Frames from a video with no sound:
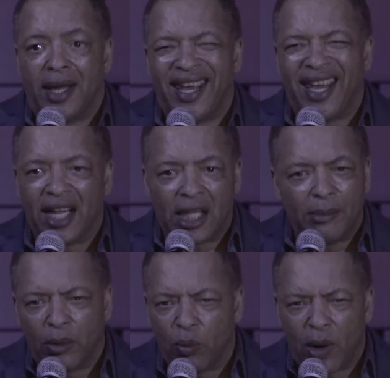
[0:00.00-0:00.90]

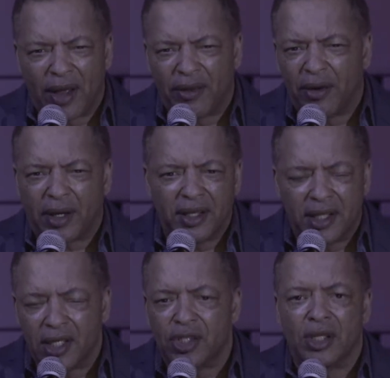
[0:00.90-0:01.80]
inclement weather
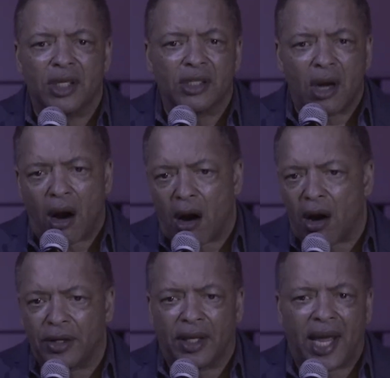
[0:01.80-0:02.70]
conditions,
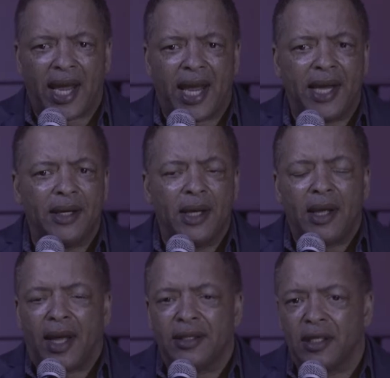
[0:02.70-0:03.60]
hard land,
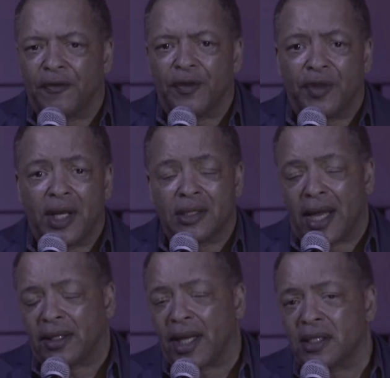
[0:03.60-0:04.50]
and different things
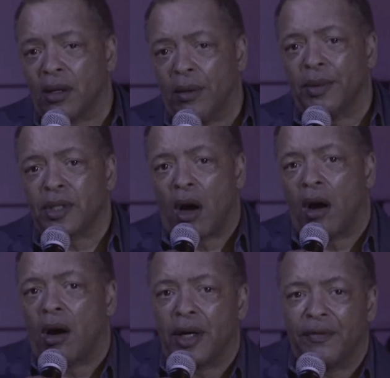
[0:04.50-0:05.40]
like that. So it was
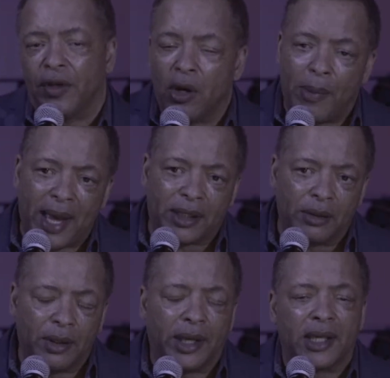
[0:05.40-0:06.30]
hard. If you go back and
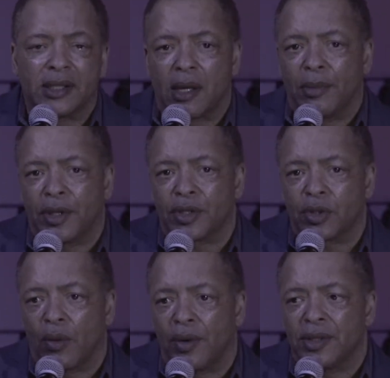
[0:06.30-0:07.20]
you look at some of the
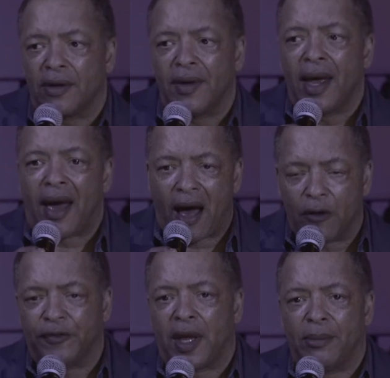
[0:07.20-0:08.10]
stories of how
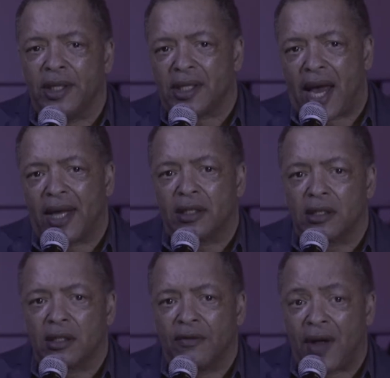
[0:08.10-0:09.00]
families had to
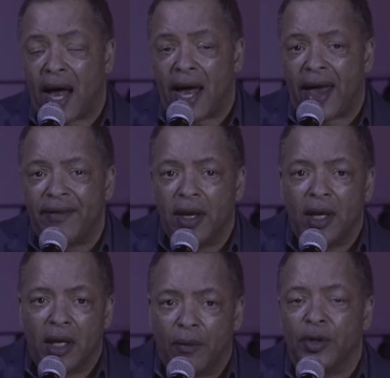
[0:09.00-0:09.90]
survive,
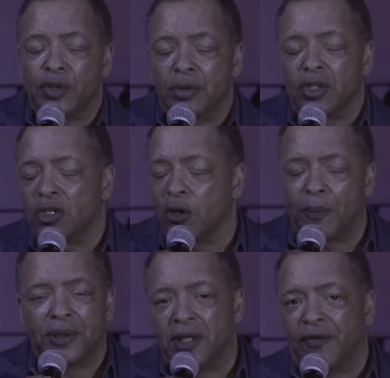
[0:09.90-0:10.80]
it was
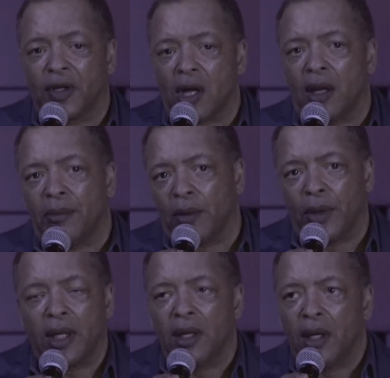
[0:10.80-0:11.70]
super difficult. I mean,
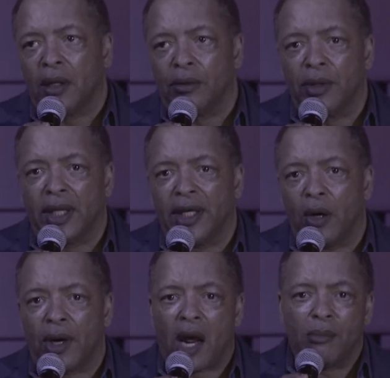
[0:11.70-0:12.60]
we really
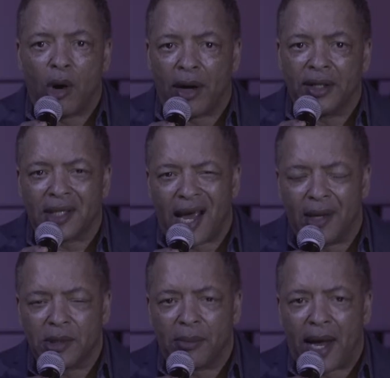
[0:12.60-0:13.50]
know in our modern
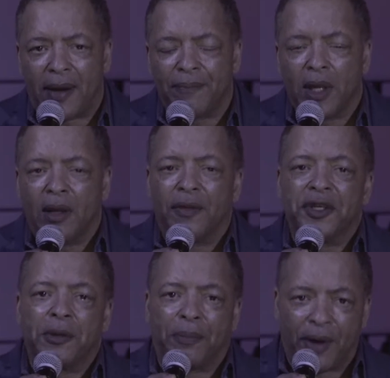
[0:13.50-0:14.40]
times about the
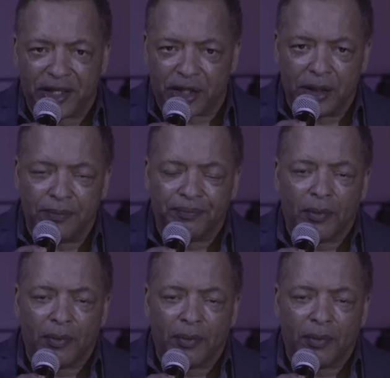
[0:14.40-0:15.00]
Depression